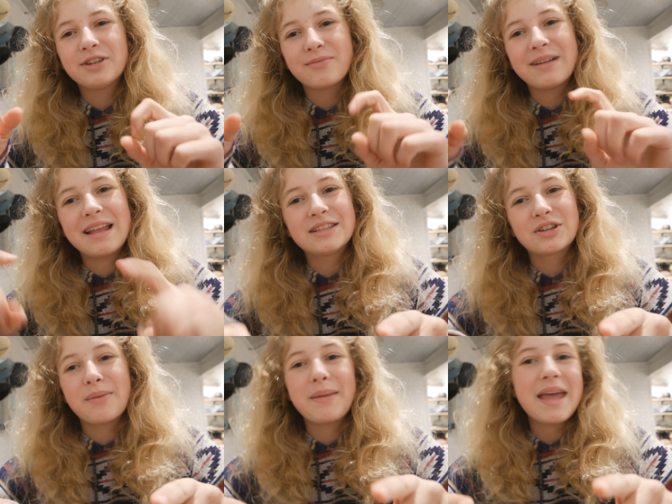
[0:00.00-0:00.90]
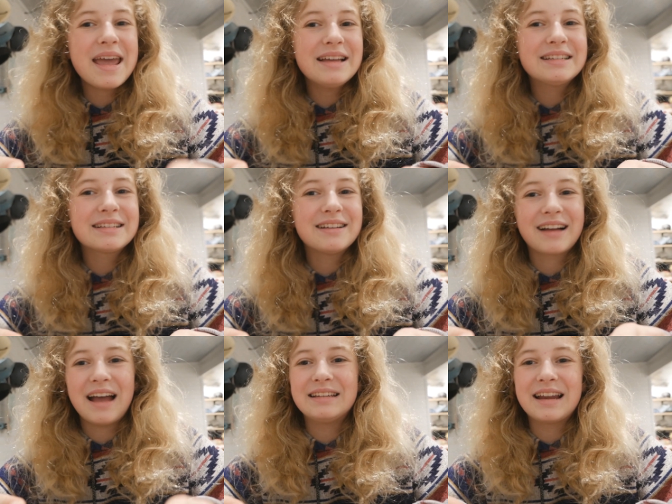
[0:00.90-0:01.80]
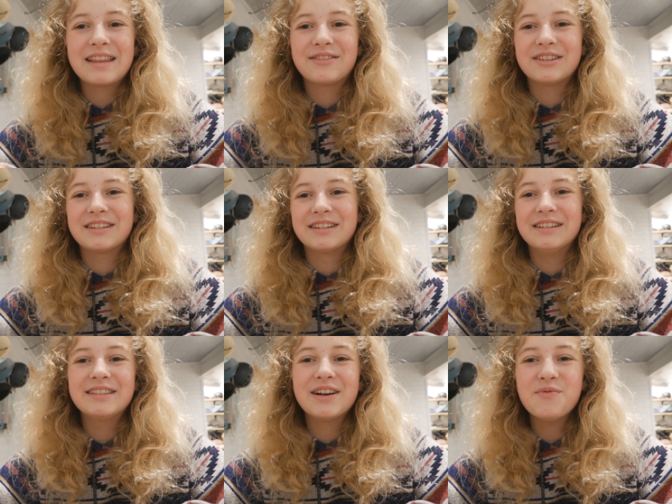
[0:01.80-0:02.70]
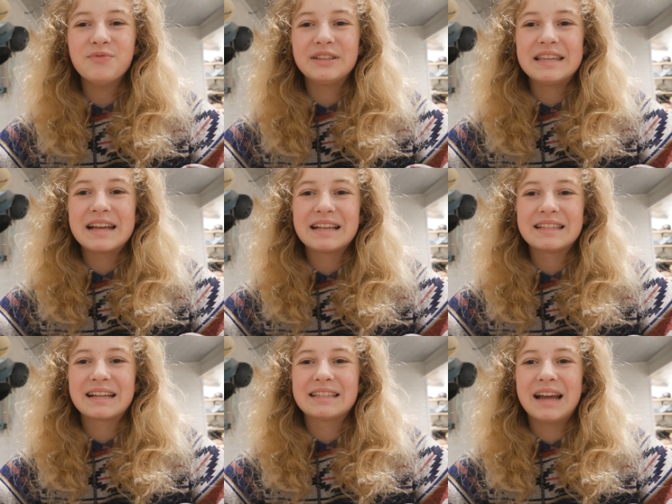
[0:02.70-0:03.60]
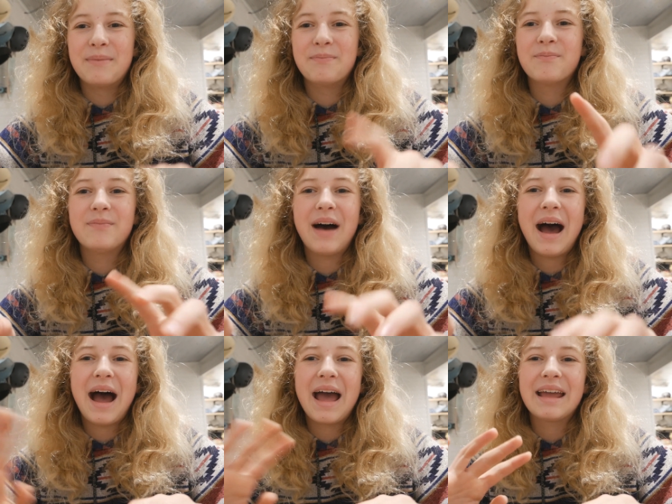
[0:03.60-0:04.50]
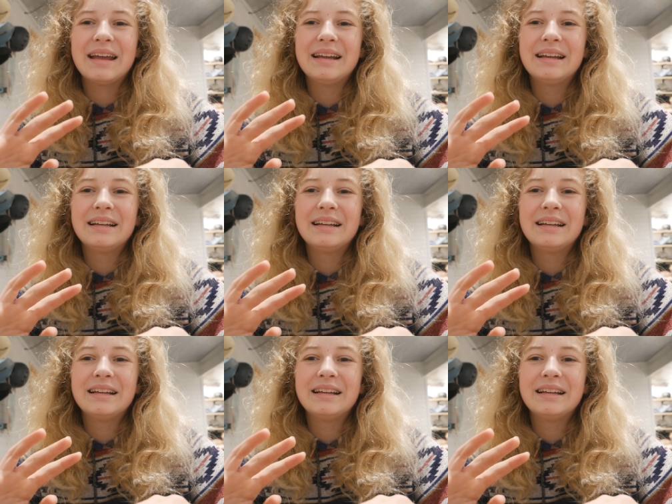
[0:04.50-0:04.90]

Check out my Instagram and TikTok at Dan Horse Girl. So we'll see you guys next time. Bye.